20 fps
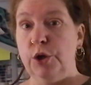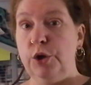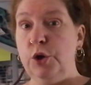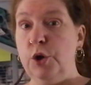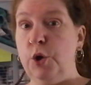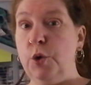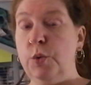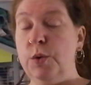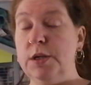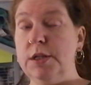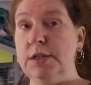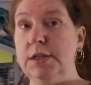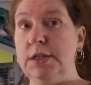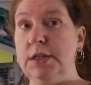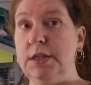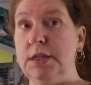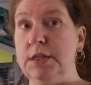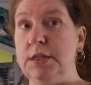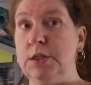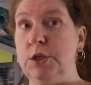no one
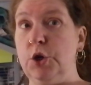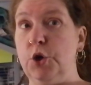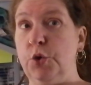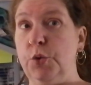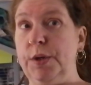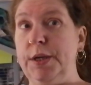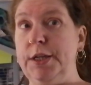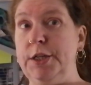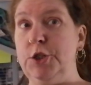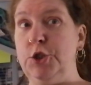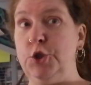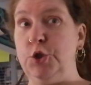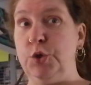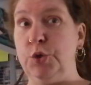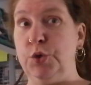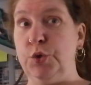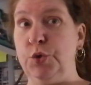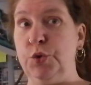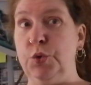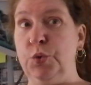is going
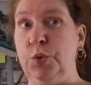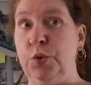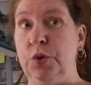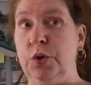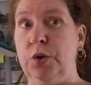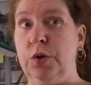to